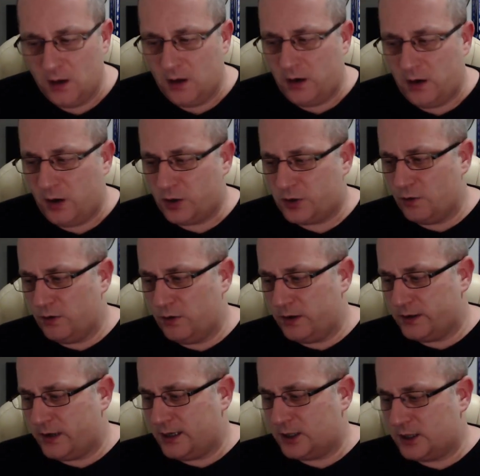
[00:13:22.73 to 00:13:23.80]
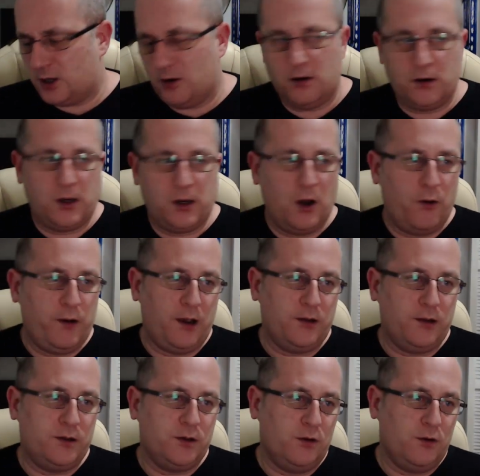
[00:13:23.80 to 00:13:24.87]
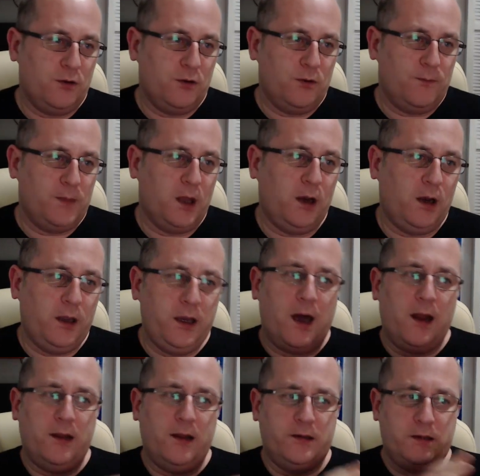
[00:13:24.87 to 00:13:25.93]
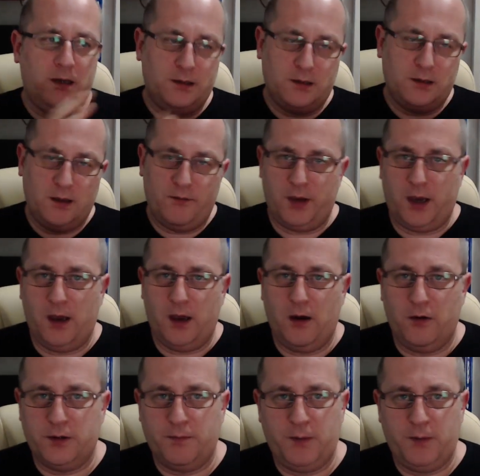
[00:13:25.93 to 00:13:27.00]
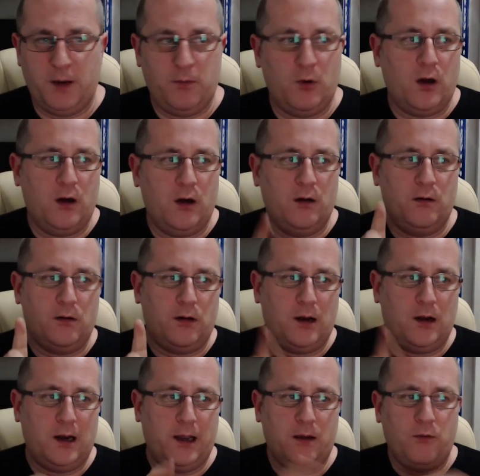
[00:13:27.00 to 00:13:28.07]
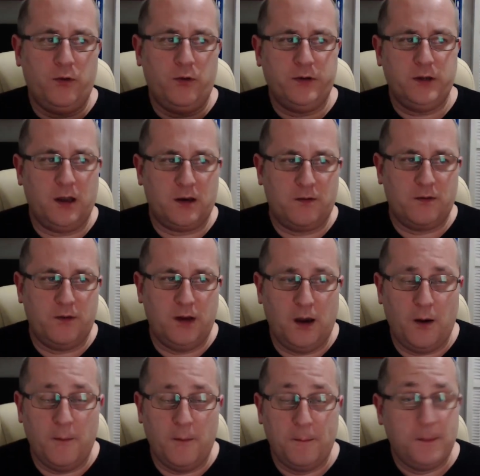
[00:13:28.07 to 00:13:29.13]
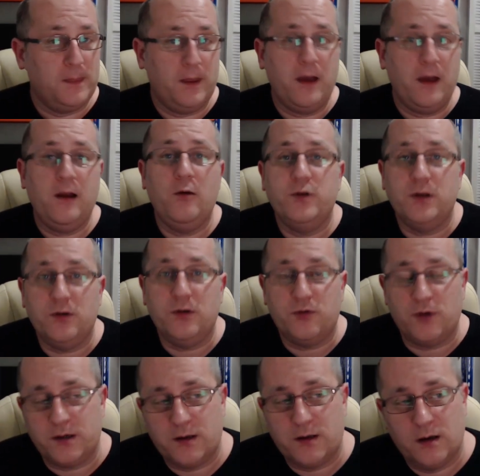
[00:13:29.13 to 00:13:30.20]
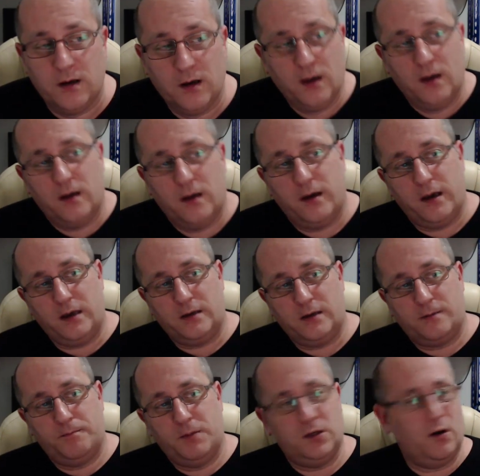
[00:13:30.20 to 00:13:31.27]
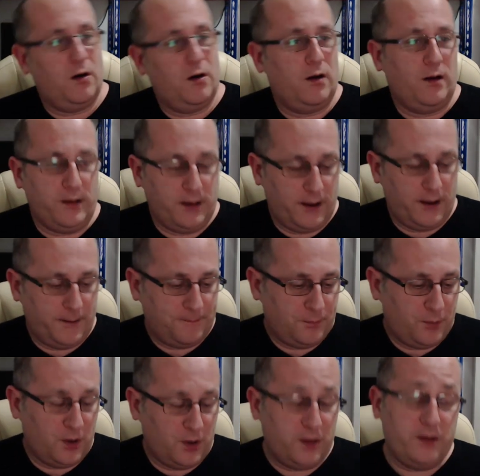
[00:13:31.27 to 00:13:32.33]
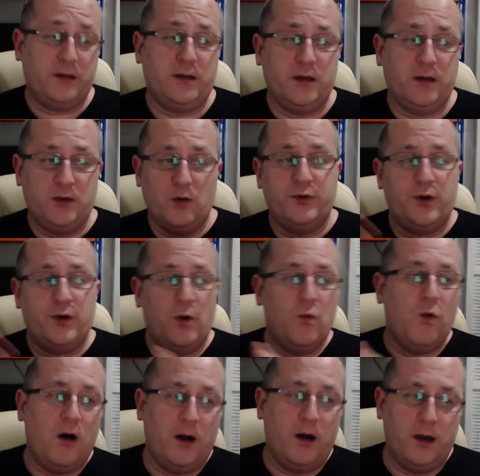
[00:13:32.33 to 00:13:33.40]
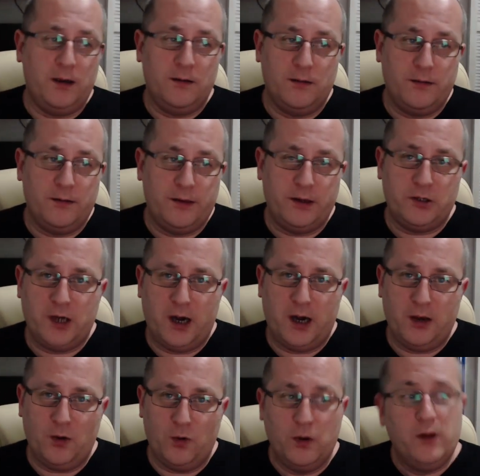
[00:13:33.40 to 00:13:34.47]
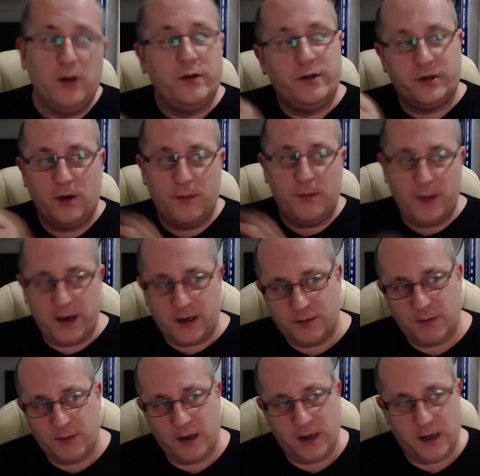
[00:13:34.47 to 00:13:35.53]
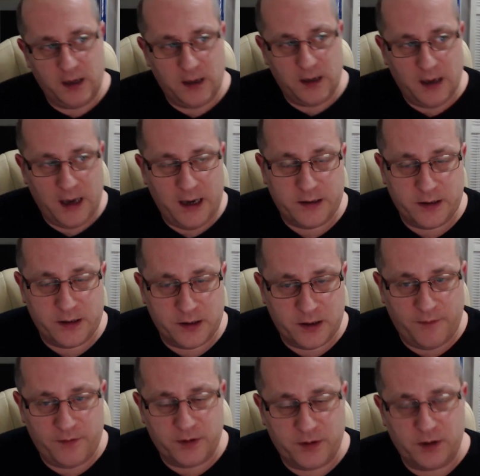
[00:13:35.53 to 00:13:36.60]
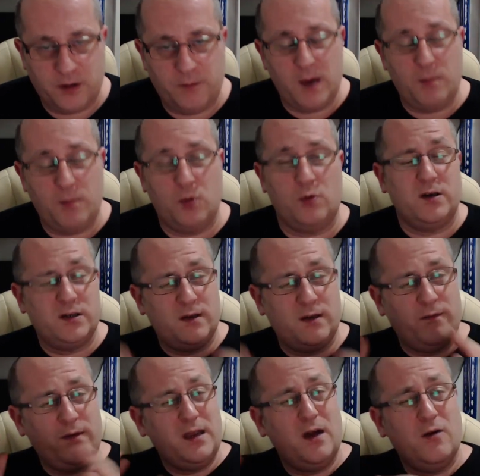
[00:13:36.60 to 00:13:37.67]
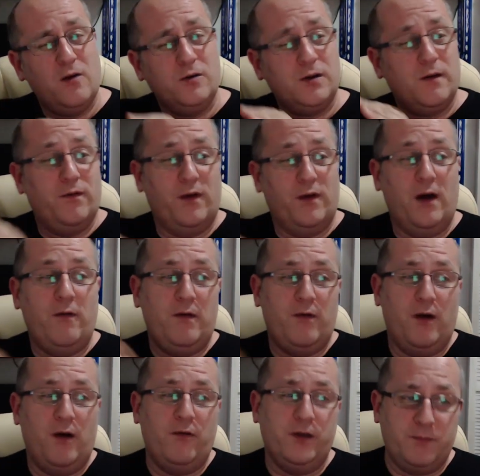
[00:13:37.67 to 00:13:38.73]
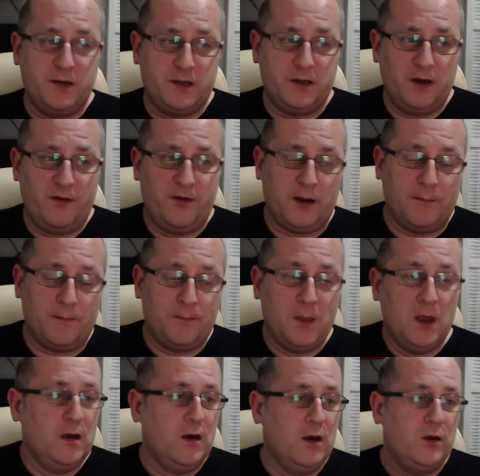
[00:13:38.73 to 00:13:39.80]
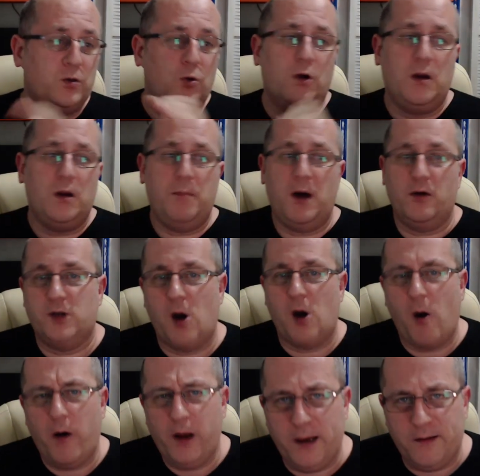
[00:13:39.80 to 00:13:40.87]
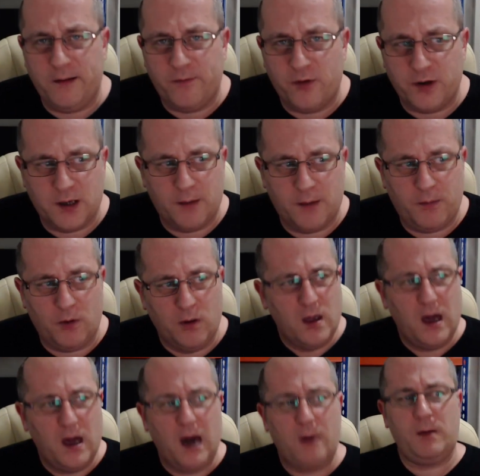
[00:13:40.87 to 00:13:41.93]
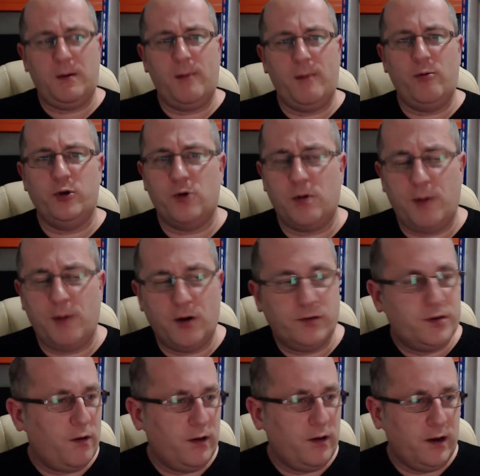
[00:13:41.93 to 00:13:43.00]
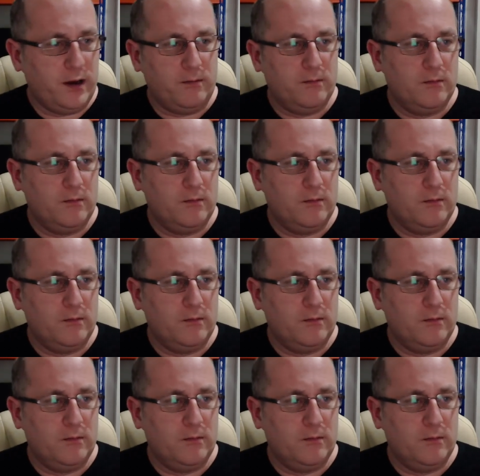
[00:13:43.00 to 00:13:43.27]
As soon as they start going into the legalities and everything else, people go, click, what's the next video? They lose interest. It's bizarre like that. But this is also why this channel does not make as many hits and stuff as other people, because the videos are very, very specific. Talking about tiling, for example, how many people talk about tiling?